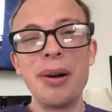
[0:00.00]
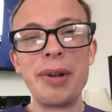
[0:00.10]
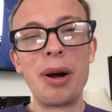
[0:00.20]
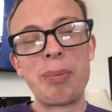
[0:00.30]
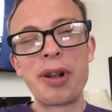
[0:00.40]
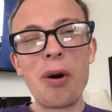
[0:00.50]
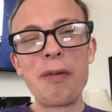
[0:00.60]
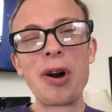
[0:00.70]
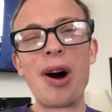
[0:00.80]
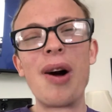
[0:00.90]
You know, but
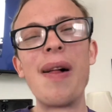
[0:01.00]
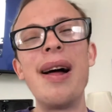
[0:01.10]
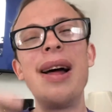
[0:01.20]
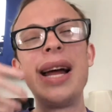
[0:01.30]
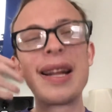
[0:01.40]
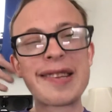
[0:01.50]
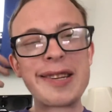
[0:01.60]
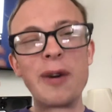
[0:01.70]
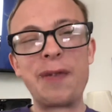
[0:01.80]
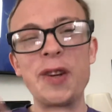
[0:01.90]
overall, it
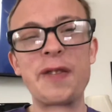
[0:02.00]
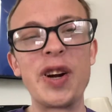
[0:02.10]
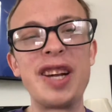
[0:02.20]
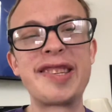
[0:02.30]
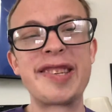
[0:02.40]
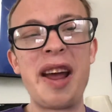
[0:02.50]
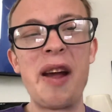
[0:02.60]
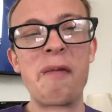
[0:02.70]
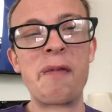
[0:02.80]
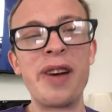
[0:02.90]
still feels very
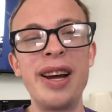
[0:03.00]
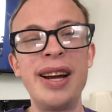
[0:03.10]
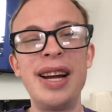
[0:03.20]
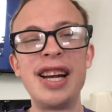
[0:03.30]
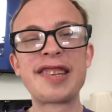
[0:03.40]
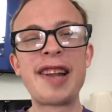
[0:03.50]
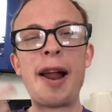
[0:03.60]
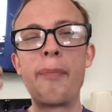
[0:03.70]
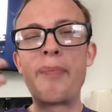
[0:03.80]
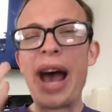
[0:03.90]
safe. It's
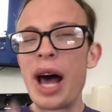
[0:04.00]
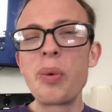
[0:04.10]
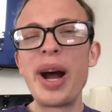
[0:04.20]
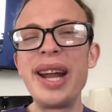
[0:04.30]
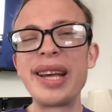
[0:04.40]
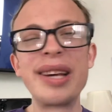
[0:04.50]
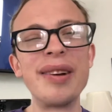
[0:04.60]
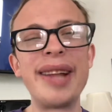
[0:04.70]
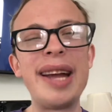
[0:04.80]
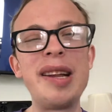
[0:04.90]
not a bad way to
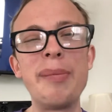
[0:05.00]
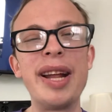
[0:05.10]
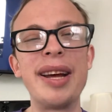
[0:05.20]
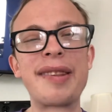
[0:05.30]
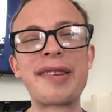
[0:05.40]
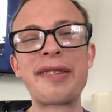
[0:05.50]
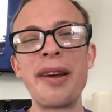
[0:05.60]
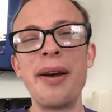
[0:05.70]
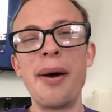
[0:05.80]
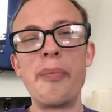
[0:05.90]
kill 90 minutes,
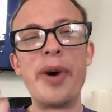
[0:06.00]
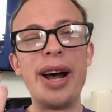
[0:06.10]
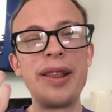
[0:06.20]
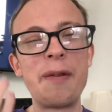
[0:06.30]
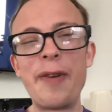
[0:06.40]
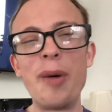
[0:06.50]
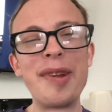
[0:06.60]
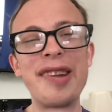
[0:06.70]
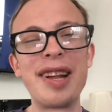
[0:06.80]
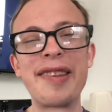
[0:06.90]
but the film
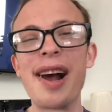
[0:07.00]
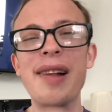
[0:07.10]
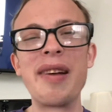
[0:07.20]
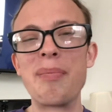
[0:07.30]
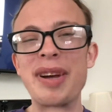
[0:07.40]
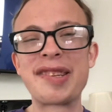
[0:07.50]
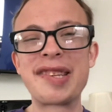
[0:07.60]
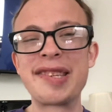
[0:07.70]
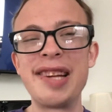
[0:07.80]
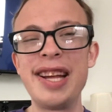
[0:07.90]
isn't exactly a
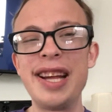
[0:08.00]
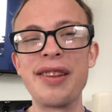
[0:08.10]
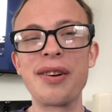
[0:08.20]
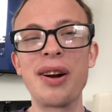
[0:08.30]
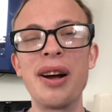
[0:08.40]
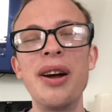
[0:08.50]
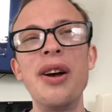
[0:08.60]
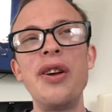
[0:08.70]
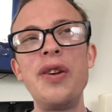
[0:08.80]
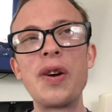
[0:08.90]
must-see either.
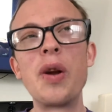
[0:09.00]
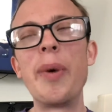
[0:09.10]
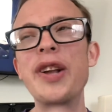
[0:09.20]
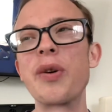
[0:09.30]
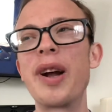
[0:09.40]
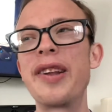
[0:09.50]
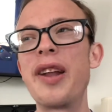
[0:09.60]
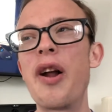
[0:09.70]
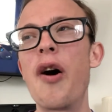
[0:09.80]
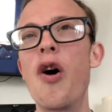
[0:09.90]
You can wait to rent it
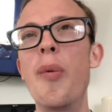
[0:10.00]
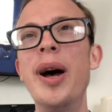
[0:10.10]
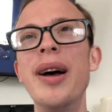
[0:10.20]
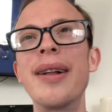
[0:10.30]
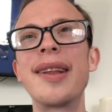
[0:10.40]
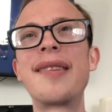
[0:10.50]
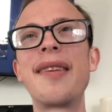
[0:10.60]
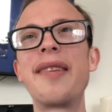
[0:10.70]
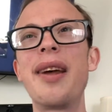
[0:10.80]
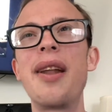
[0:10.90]
at home. This
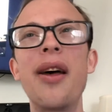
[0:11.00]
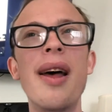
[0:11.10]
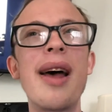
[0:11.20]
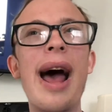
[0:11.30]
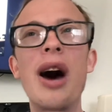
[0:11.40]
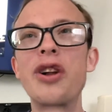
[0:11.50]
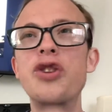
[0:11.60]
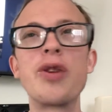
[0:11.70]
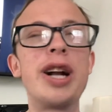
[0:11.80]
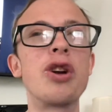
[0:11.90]
isn't How to
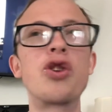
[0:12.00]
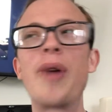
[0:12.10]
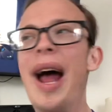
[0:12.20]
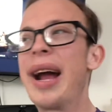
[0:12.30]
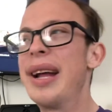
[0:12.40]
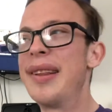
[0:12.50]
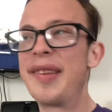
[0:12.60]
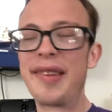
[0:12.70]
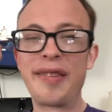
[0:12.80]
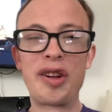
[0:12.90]
Train Your Dragon.
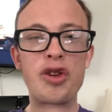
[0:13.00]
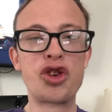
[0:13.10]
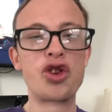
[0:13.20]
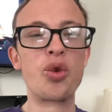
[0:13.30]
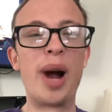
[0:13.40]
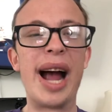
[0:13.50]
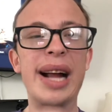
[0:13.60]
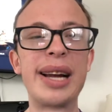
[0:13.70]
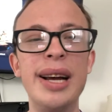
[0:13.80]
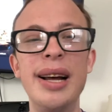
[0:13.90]
This isn't
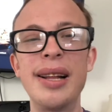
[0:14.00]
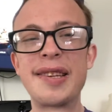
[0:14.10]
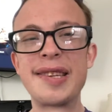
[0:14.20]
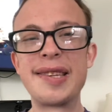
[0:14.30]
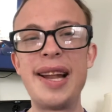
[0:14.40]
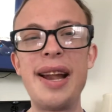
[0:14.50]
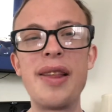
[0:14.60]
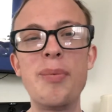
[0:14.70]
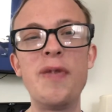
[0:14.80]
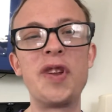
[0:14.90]
Shrek. This isn't any
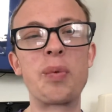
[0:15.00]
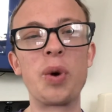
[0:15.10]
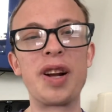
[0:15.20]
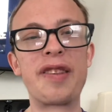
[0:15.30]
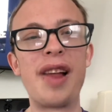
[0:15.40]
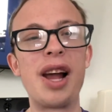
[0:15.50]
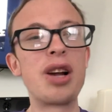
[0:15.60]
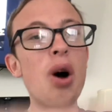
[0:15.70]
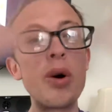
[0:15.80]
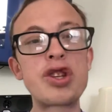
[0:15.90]
of the movies where it's like,
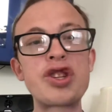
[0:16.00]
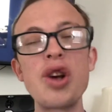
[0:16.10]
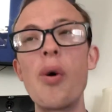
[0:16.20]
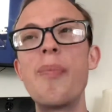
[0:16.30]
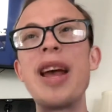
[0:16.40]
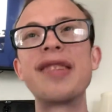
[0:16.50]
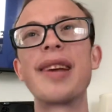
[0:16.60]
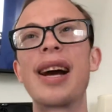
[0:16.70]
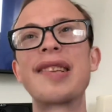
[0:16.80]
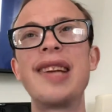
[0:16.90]
oh, it's so
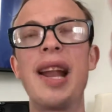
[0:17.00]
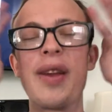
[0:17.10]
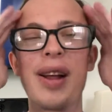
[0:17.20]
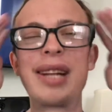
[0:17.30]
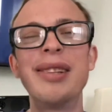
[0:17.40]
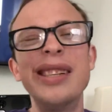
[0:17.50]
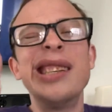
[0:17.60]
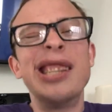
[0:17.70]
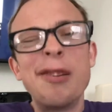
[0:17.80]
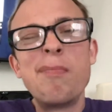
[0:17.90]
amazing, you gotta see it. They're like,
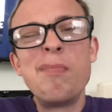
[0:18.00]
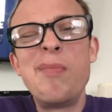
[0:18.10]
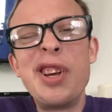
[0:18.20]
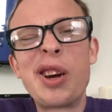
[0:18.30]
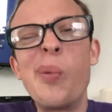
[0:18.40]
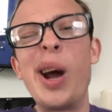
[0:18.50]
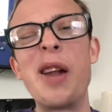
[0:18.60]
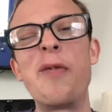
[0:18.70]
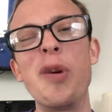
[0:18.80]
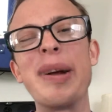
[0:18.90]
you can
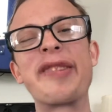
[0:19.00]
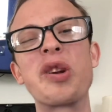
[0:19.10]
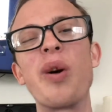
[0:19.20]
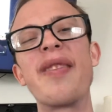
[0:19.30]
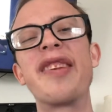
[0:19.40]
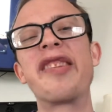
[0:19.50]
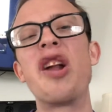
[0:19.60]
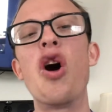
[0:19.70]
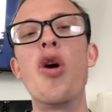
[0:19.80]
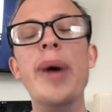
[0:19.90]
wait a few months to rent this
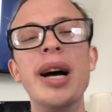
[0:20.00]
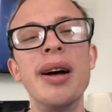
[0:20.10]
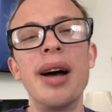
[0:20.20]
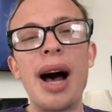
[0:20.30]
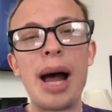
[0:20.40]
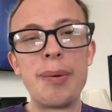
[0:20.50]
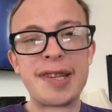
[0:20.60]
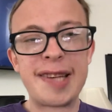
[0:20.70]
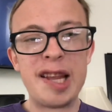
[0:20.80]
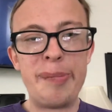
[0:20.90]
at home. I
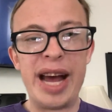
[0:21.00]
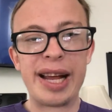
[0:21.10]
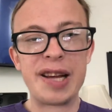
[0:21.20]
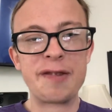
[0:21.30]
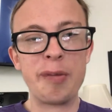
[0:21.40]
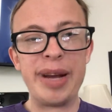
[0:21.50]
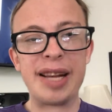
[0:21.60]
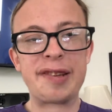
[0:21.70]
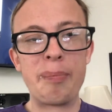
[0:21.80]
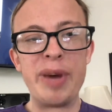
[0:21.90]
would say The Bad Guys for me
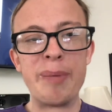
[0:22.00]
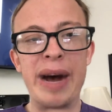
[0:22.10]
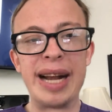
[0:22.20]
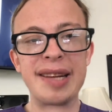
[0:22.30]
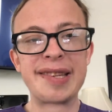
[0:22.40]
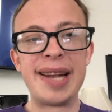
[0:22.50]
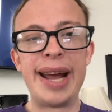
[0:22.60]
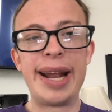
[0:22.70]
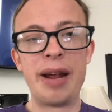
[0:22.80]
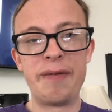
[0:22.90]
gets a B- an 8
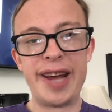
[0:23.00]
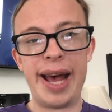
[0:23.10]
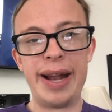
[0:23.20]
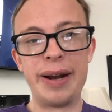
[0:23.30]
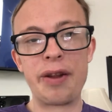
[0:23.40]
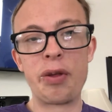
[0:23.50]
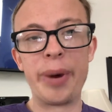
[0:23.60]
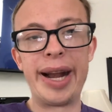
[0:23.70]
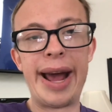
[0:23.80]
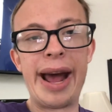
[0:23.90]
out of 10, and a
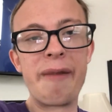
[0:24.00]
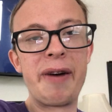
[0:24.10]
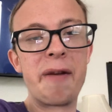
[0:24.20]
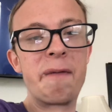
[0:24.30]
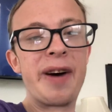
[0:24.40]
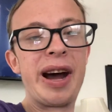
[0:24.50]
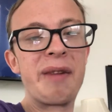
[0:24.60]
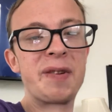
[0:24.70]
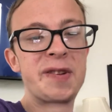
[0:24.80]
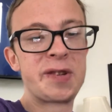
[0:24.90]
3.5 out of
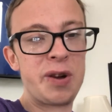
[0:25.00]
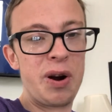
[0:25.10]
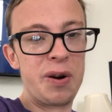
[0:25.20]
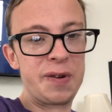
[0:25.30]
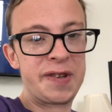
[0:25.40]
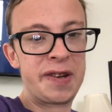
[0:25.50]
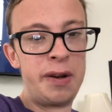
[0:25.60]
5 stars.